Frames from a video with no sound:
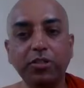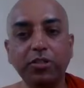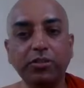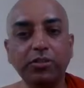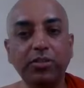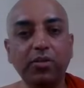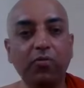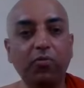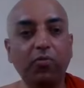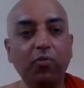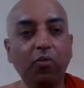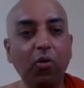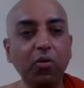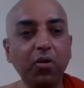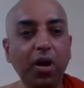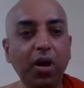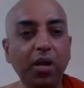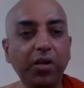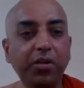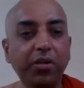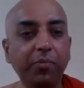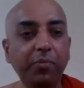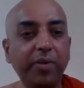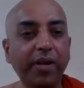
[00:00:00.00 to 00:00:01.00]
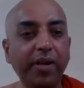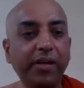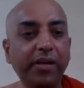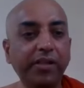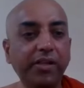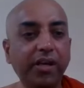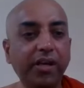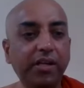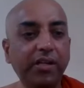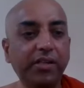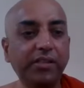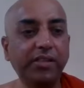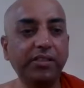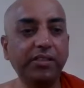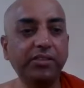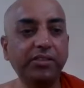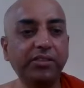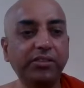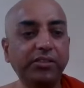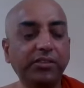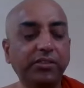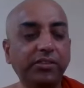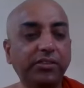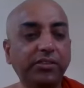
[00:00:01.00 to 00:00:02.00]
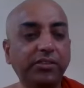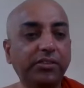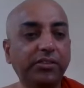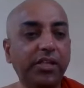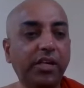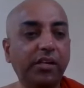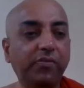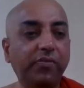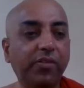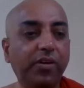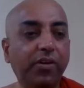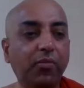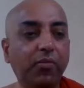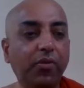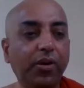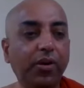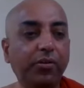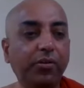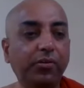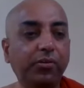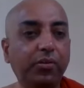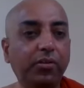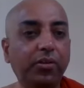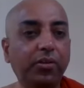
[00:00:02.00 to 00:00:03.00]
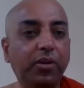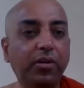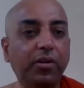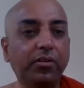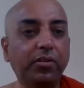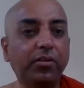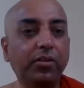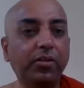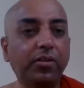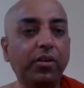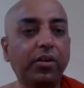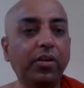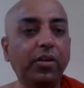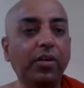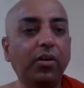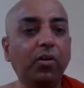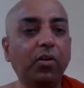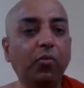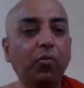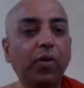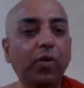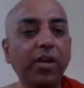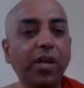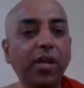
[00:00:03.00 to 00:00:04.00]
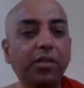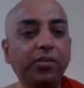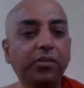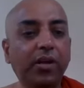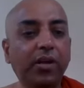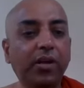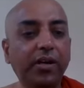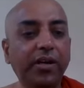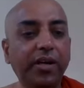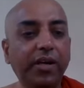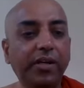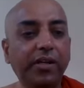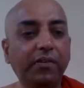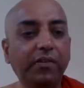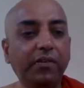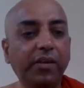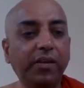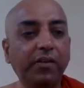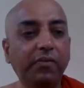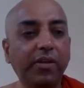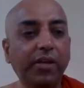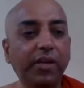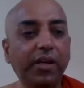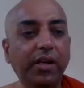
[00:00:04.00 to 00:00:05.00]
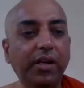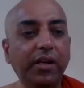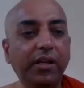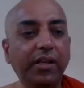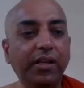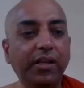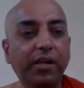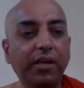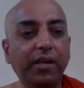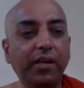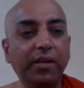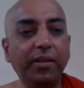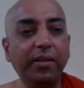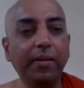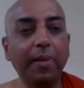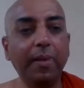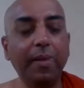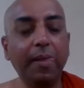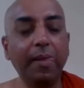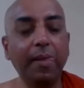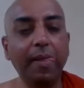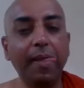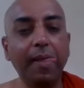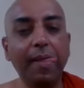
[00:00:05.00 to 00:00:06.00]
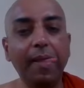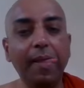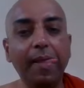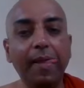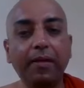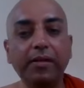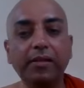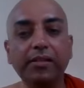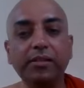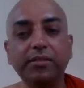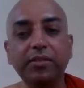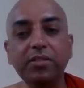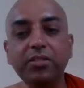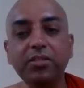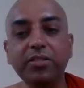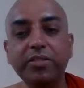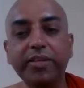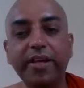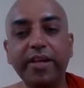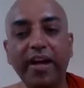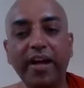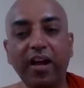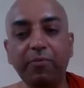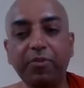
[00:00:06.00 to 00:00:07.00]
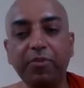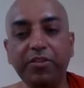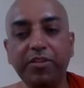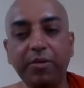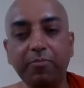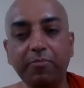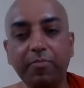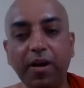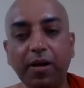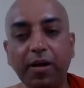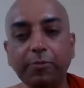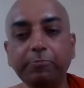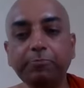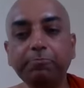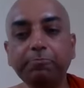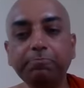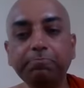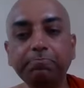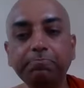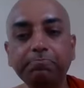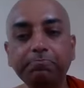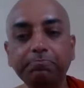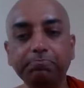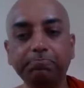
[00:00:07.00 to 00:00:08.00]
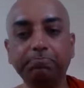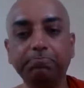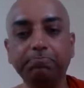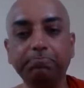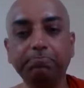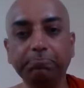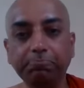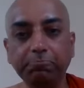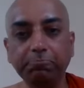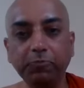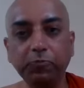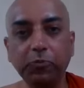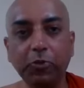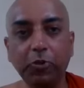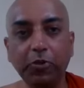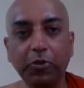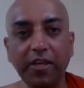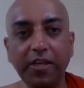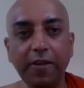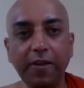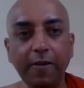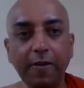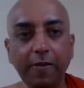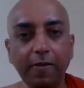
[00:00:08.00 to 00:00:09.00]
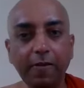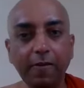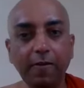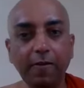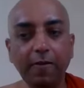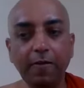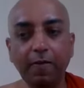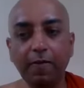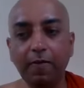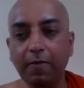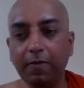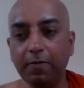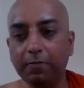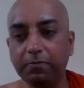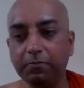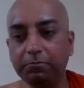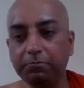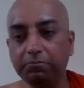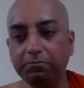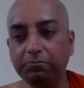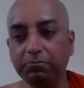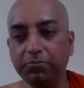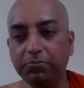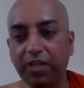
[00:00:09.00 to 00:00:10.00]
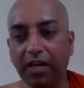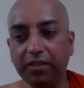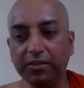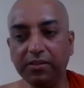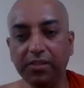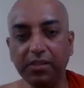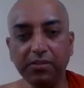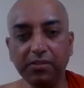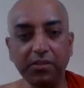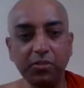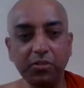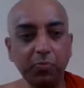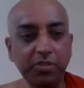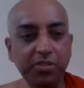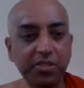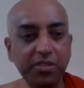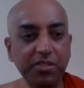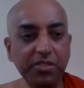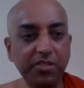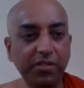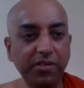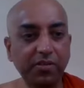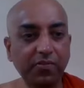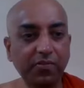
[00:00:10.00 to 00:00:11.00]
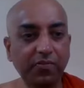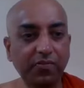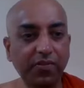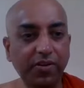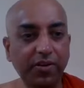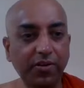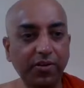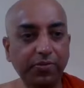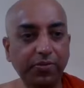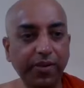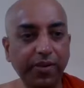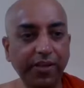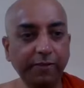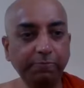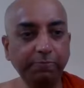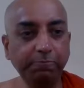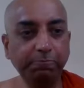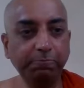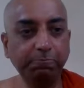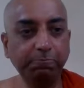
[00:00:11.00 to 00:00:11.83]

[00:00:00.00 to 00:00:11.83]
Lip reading: the four ultimate realities that we are going to learn very authoritatively, very clearly in this Abhidhamma. Okay, I think this much is enough for today.